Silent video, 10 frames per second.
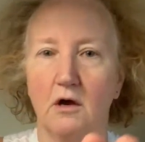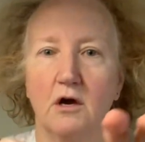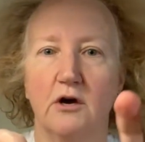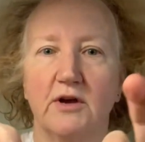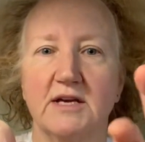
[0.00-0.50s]

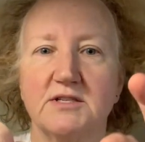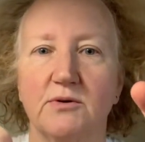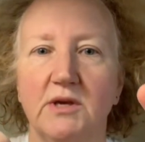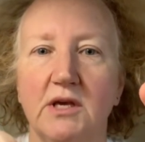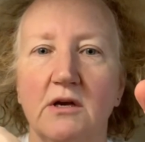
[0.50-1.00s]
Okay, so
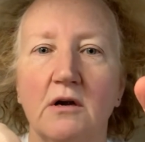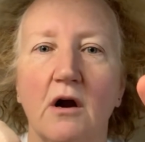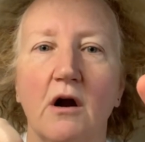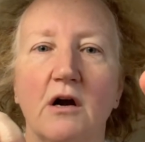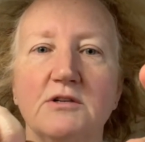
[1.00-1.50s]
here
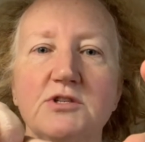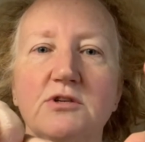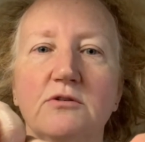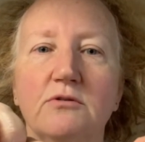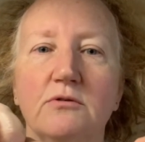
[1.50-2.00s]
are
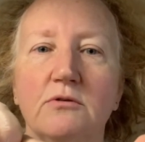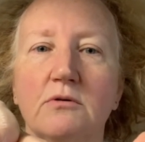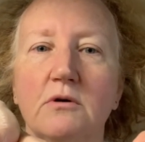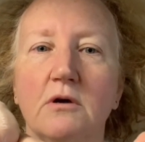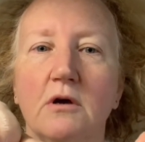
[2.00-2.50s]
2